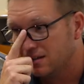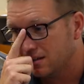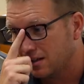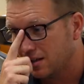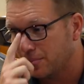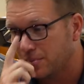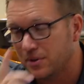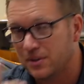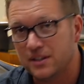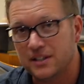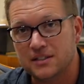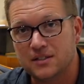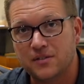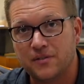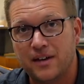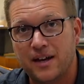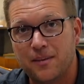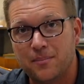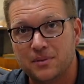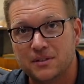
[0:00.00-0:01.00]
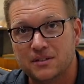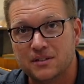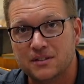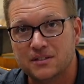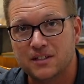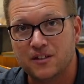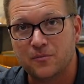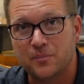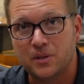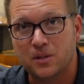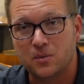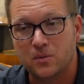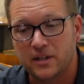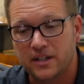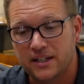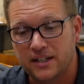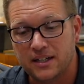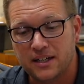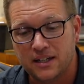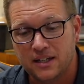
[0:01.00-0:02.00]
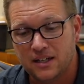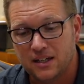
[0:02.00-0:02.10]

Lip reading: A couple things have happened since I've been away.